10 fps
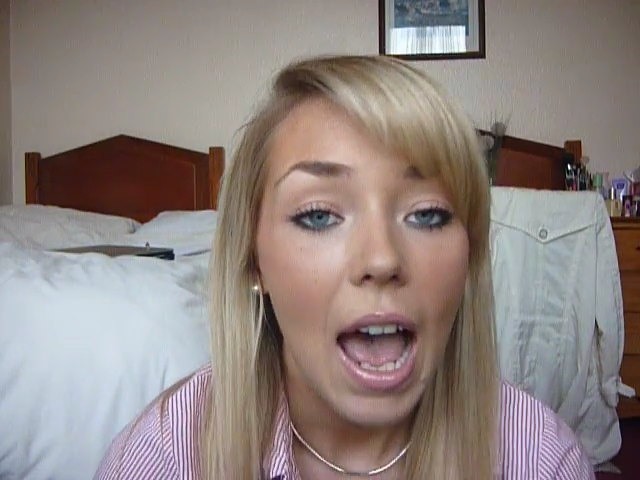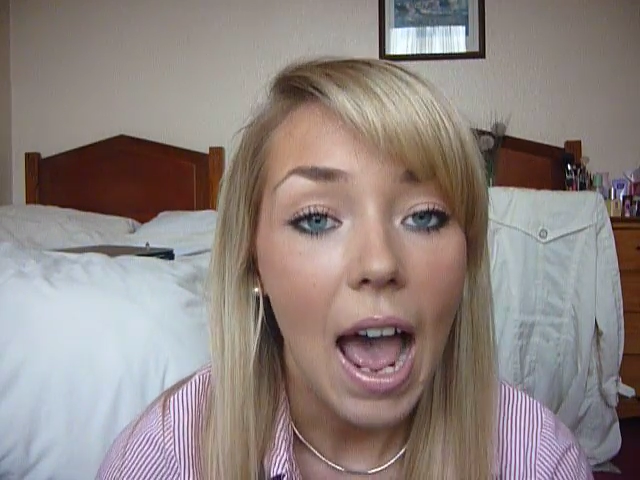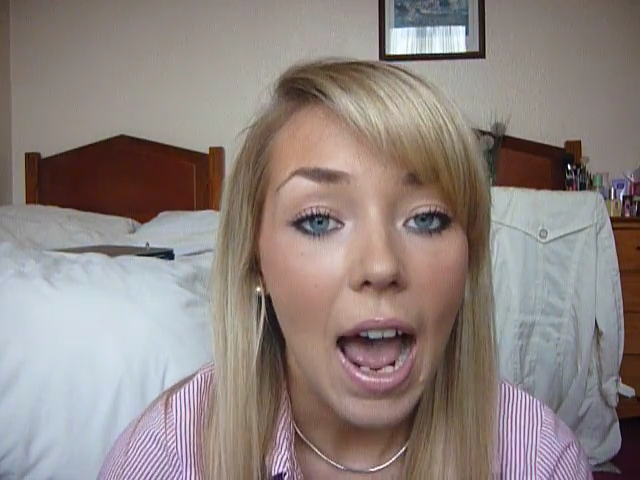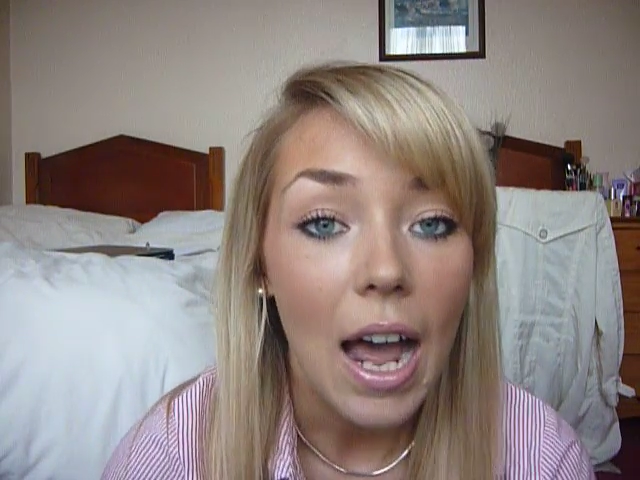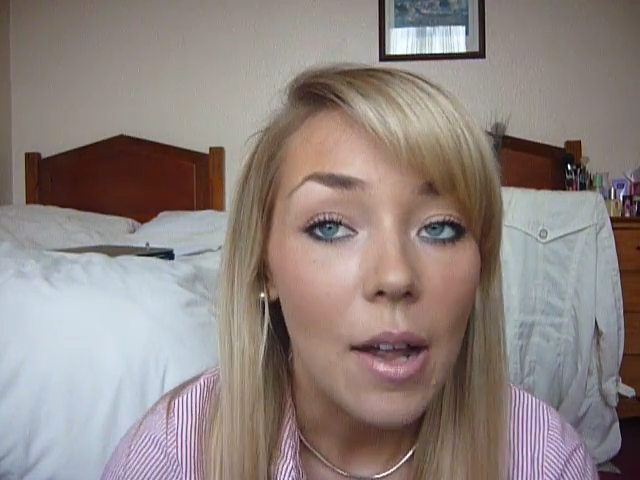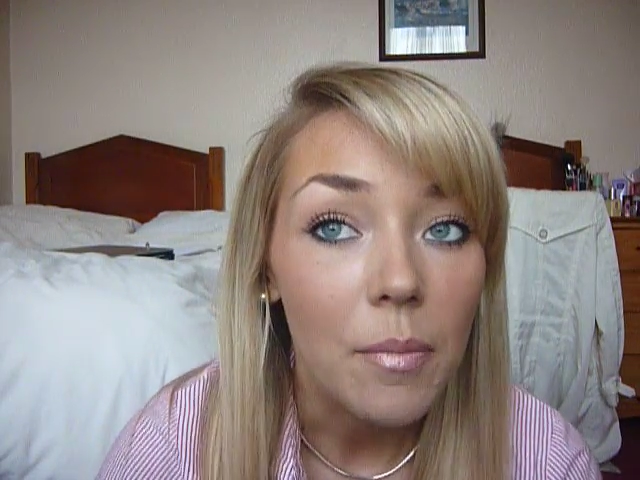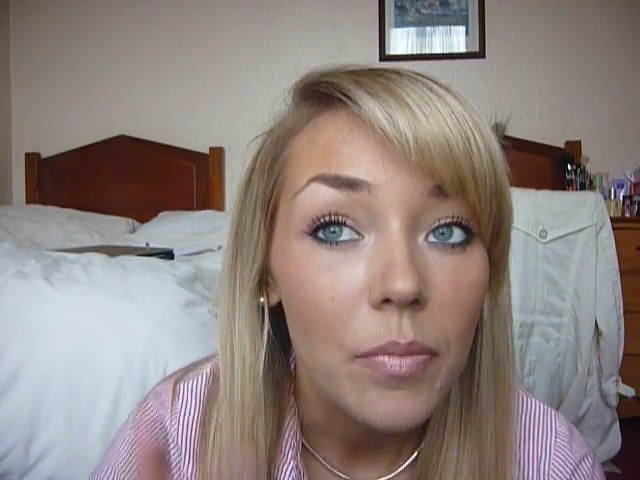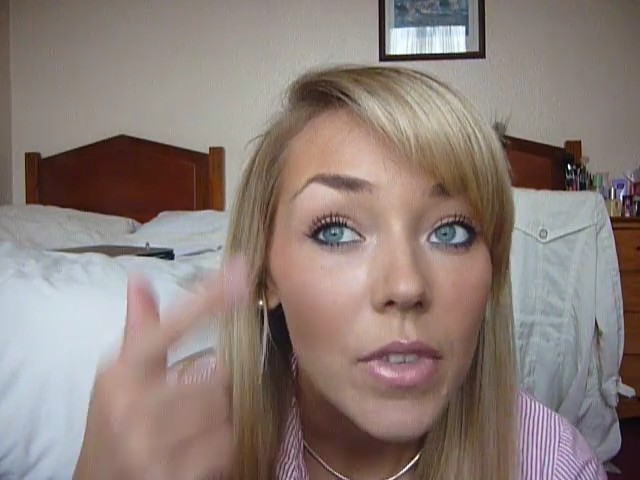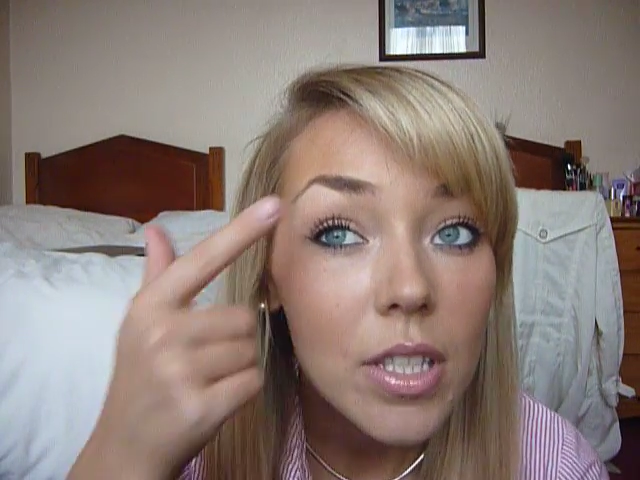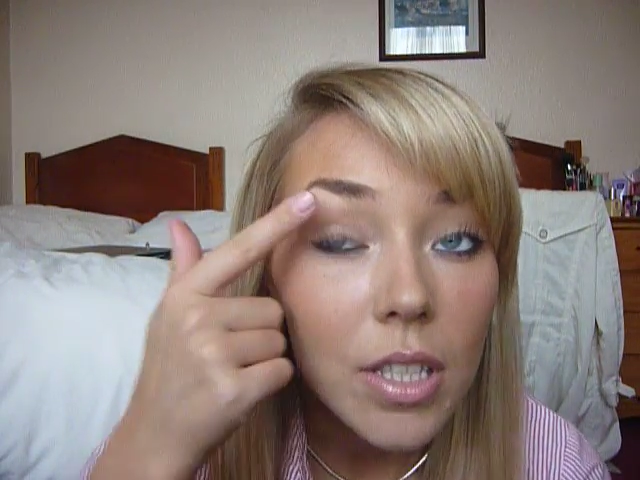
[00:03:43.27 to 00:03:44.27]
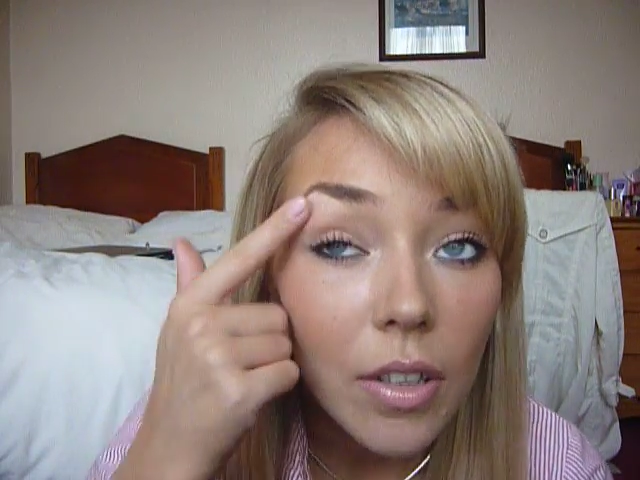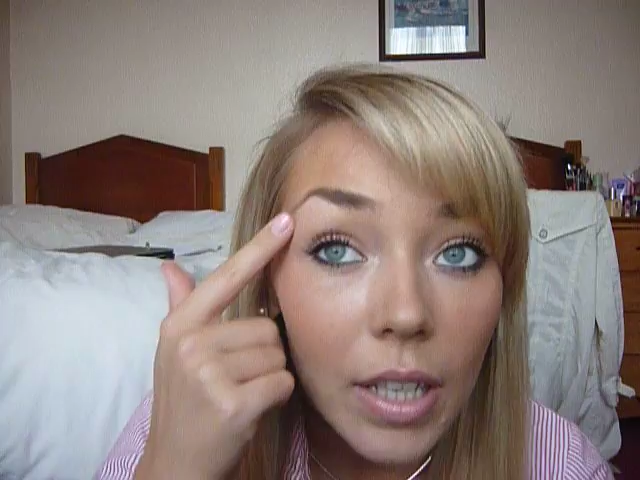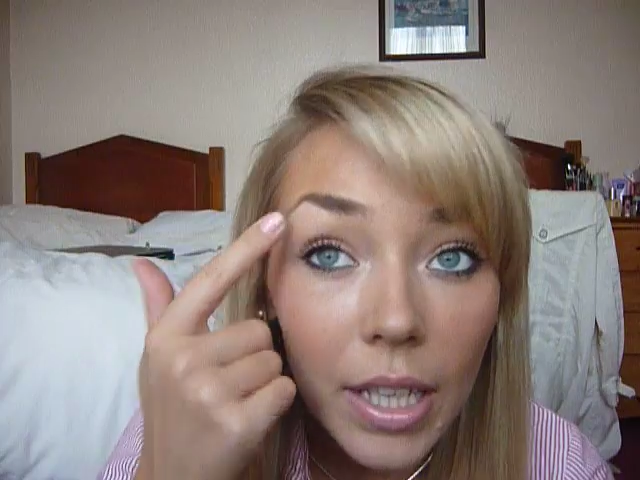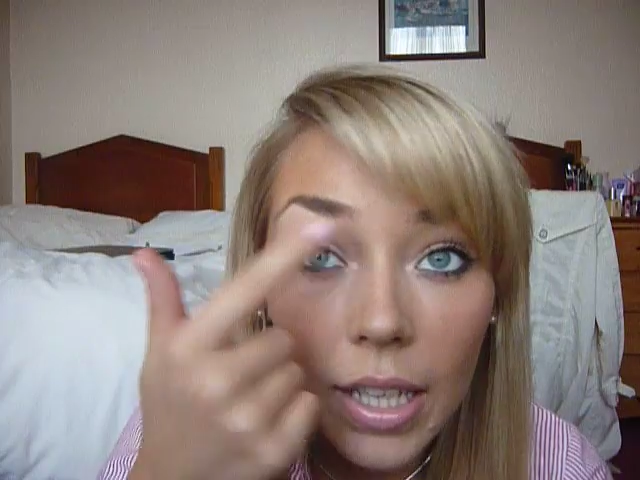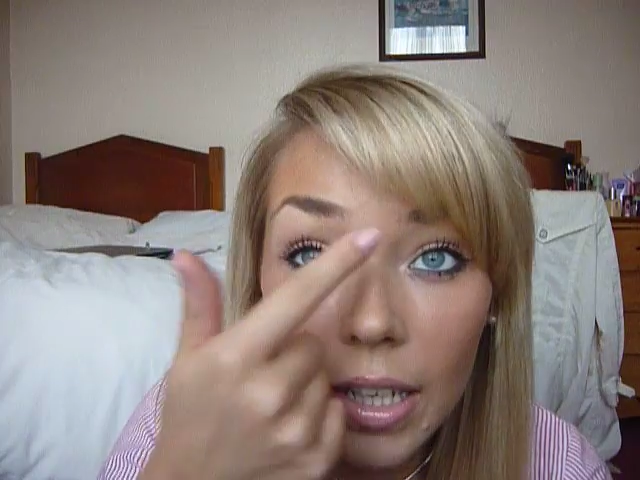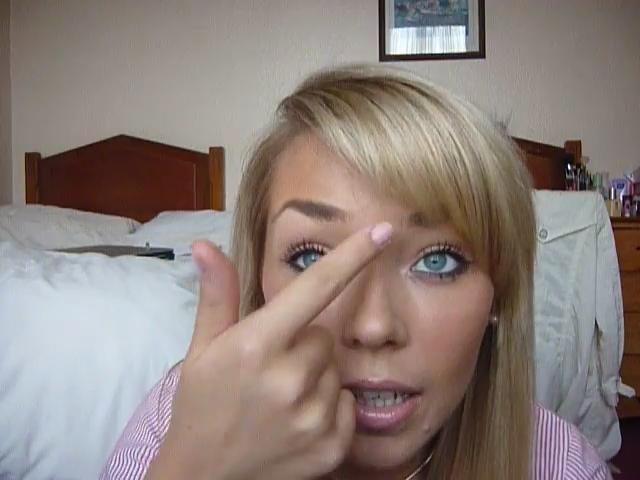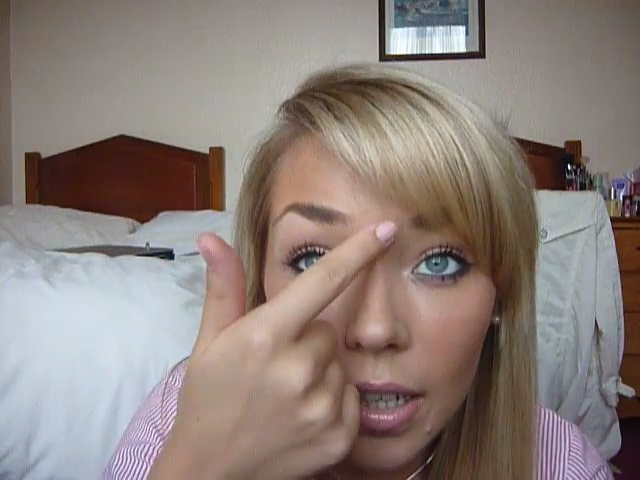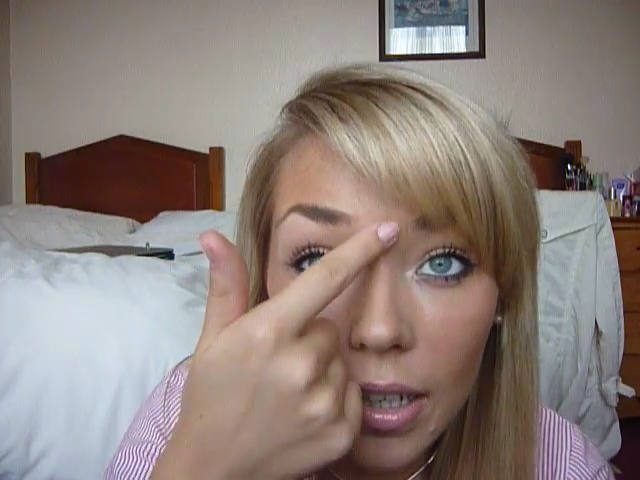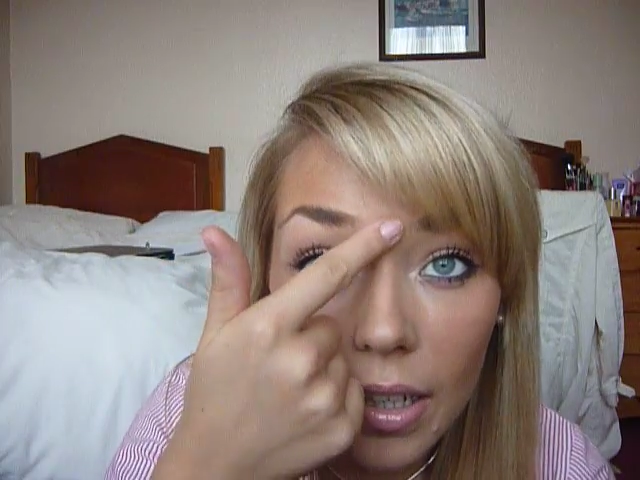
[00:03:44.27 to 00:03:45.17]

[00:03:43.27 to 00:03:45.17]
So here,